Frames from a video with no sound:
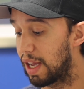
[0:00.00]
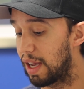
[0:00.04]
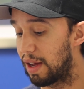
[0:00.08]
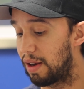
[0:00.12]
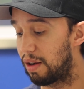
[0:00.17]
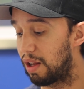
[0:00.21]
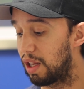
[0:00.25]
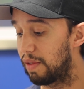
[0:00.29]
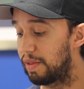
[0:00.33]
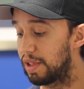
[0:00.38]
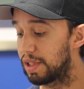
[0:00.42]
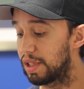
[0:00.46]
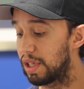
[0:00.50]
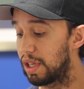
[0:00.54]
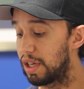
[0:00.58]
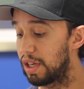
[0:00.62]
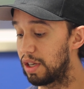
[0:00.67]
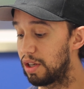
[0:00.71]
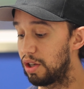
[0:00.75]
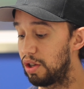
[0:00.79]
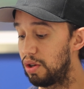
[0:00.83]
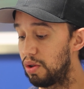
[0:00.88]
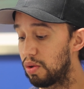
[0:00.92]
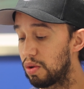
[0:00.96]
and all of a
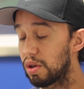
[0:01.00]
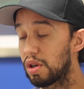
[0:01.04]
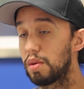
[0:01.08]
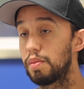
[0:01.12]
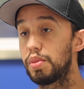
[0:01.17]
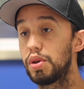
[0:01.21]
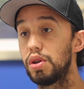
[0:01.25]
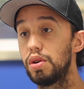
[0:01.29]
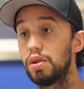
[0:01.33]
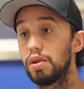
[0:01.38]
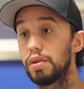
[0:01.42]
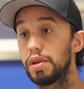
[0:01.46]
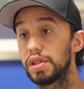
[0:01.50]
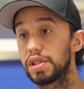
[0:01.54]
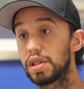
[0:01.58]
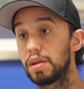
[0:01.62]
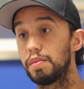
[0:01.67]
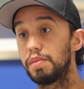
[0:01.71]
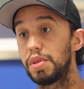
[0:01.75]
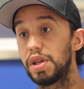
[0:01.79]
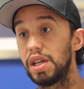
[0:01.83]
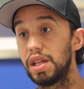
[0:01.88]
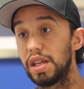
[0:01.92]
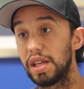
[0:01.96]
sudden your computer is
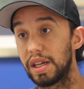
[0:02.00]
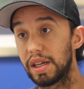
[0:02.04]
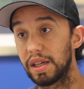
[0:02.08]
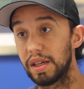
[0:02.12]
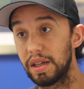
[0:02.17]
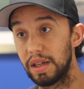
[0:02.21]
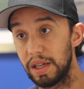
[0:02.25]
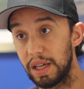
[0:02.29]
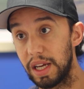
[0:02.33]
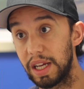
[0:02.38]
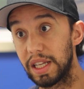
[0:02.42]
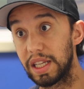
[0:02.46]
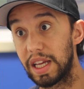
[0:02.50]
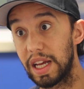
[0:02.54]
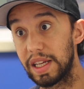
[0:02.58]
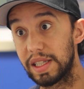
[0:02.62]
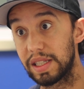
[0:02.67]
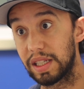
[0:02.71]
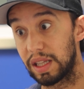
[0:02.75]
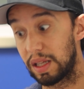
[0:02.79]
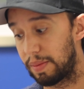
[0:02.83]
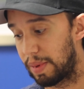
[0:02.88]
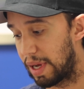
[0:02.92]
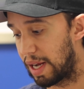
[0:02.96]
competing and
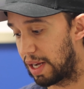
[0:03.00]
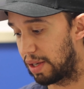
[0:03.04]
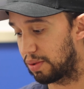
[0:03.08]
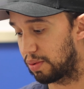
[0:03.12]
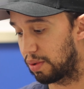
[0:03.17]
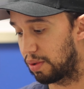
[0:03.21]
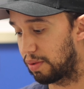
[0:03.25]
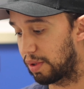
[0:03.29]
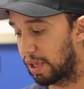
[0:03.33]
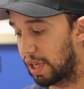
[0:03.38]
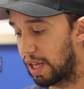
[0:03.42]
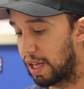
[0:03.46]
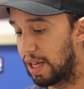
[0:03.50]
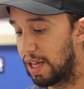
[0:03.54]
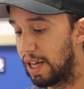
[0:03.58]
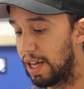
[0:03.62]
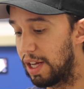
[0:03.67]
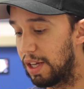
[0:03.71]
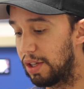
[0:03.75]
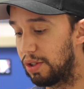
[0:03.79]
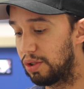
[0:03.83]
guessing the password. Okay?